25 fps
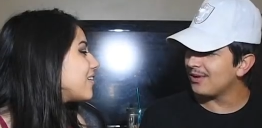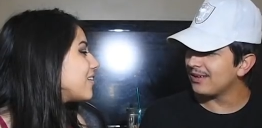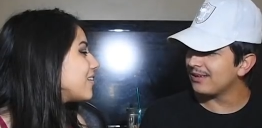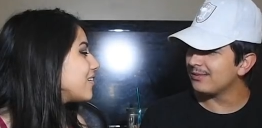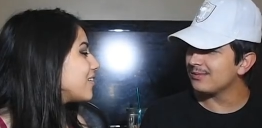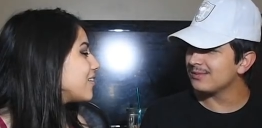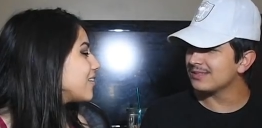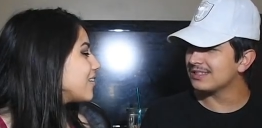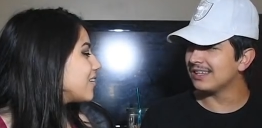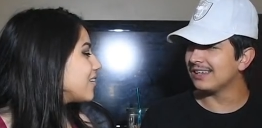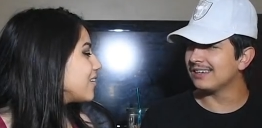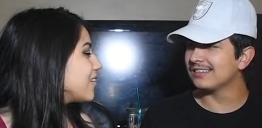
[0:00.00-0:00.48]
Speaker 1: I
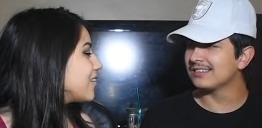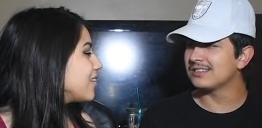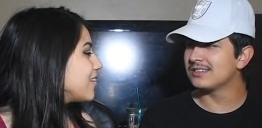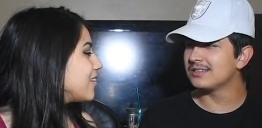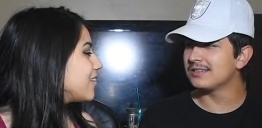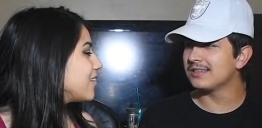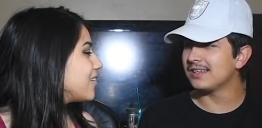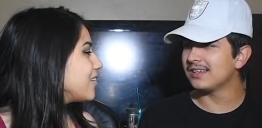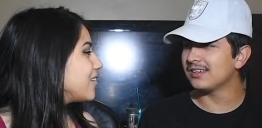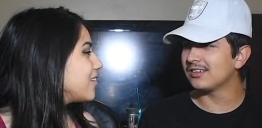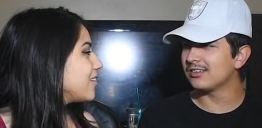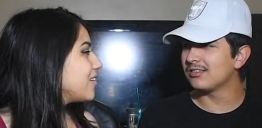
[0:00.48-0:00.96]
don't talk
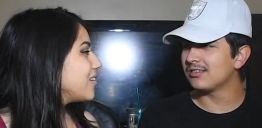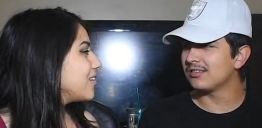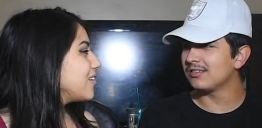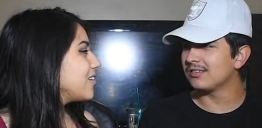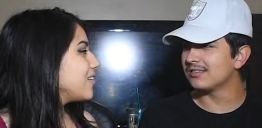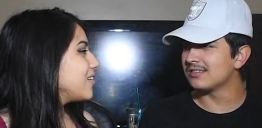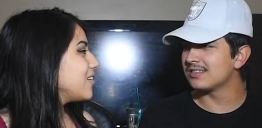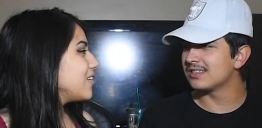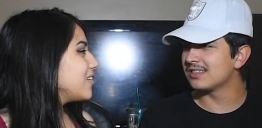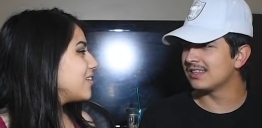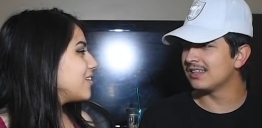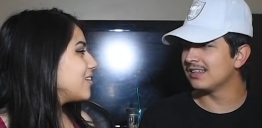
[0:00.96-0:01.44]
to that
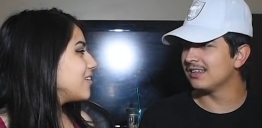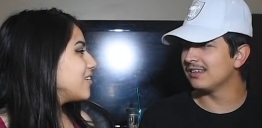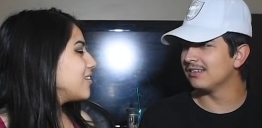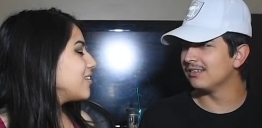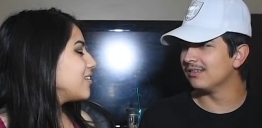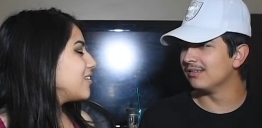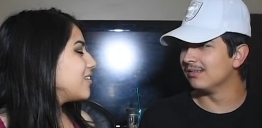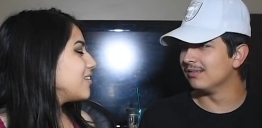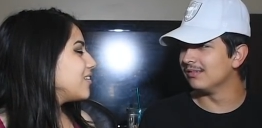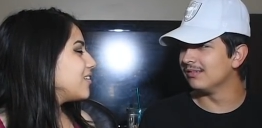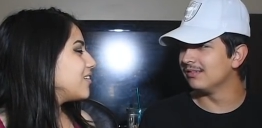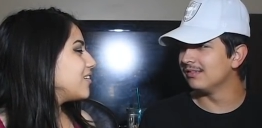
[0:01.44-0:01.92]
girl
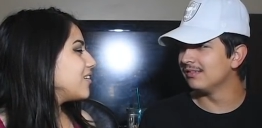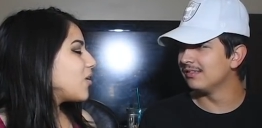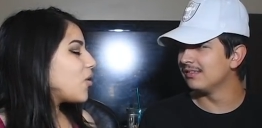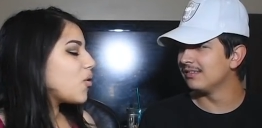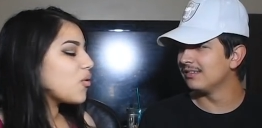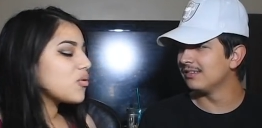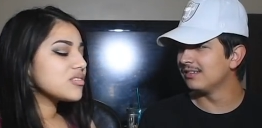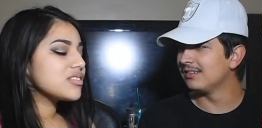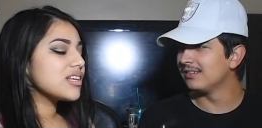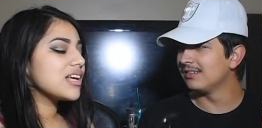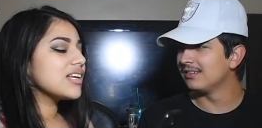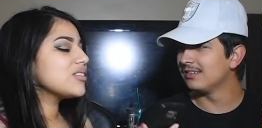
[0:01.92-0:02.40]
still.
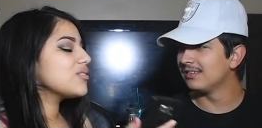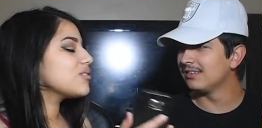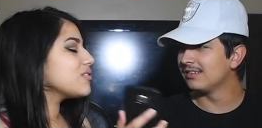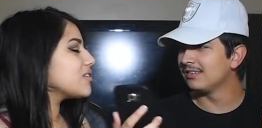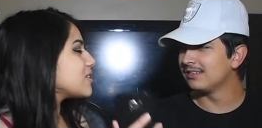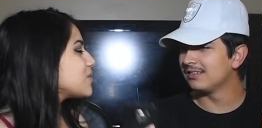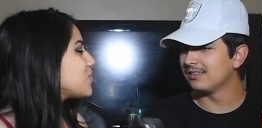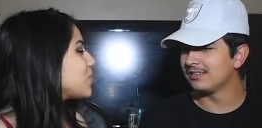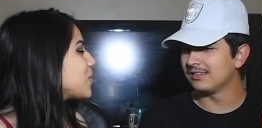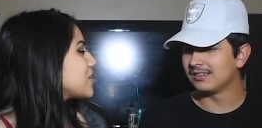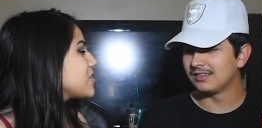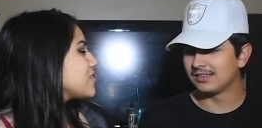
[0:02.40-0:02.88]
Speaker 2: Who sent you
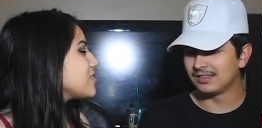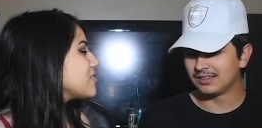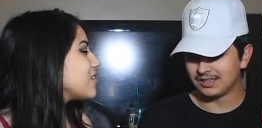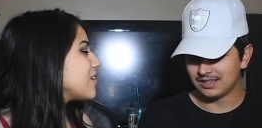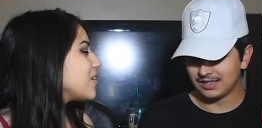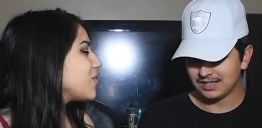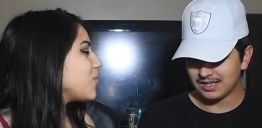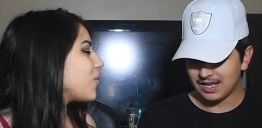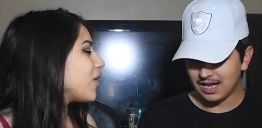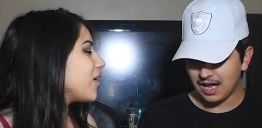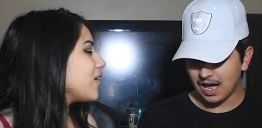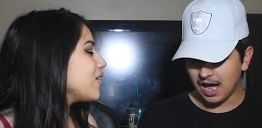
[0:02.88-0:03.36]
this picture
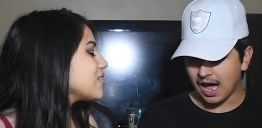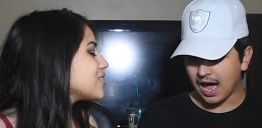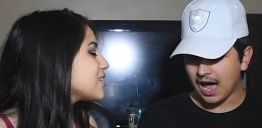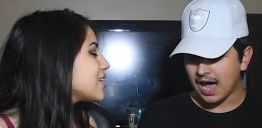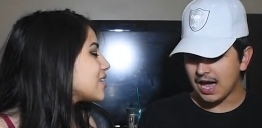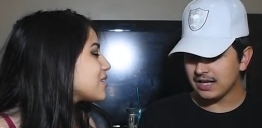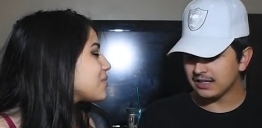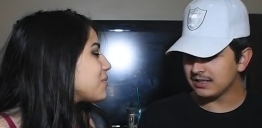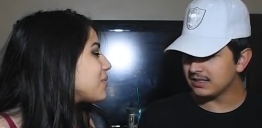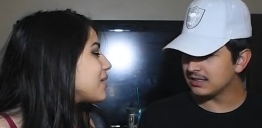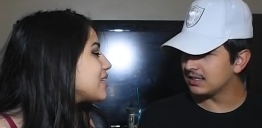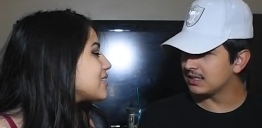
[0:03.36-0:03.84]
then? Why you
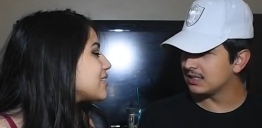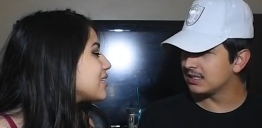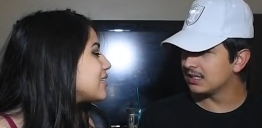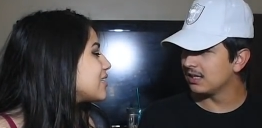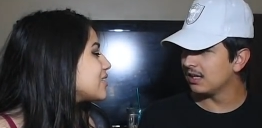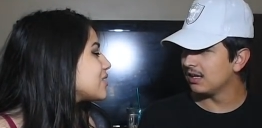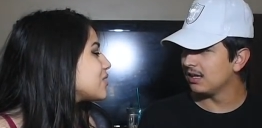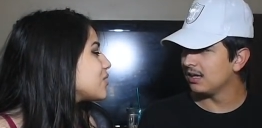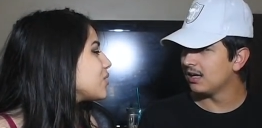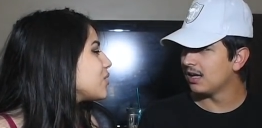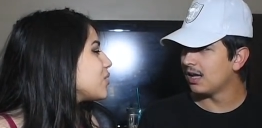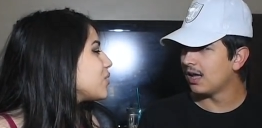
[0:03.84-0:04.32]
Speaker 1: say somebody sent
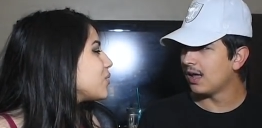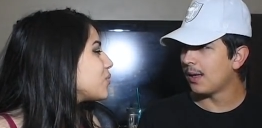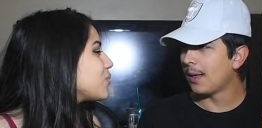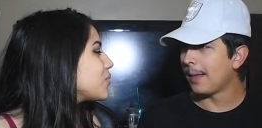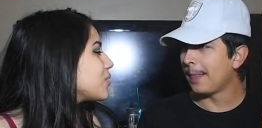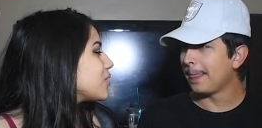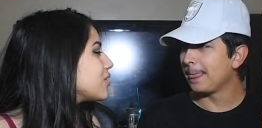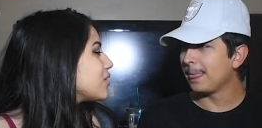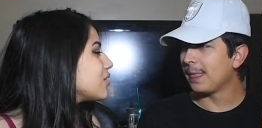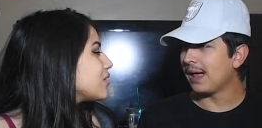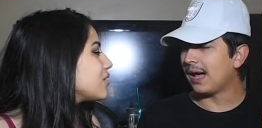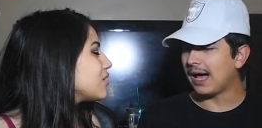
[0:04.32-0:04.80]
it to you?
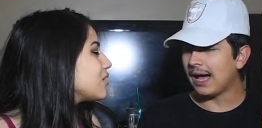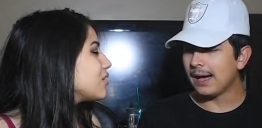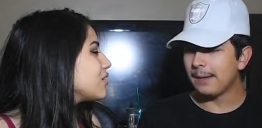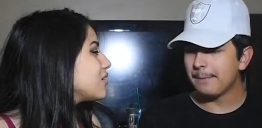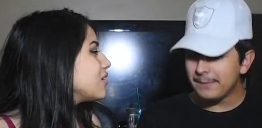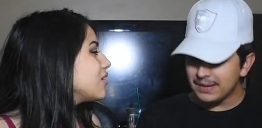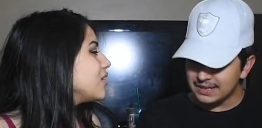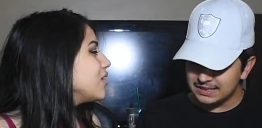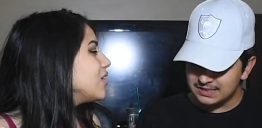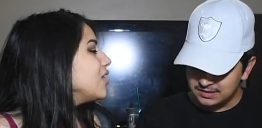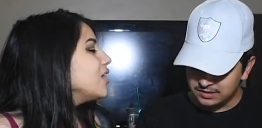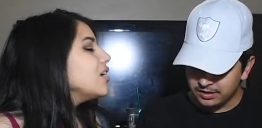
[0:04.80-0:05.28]
I
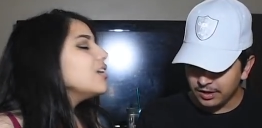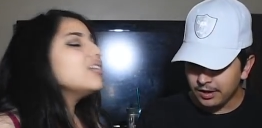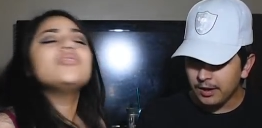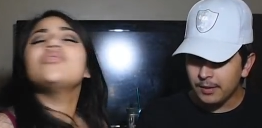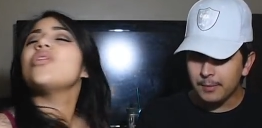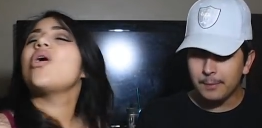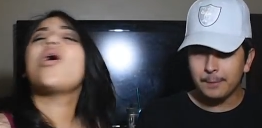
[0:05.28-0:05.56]
messed
Speaker 2: up.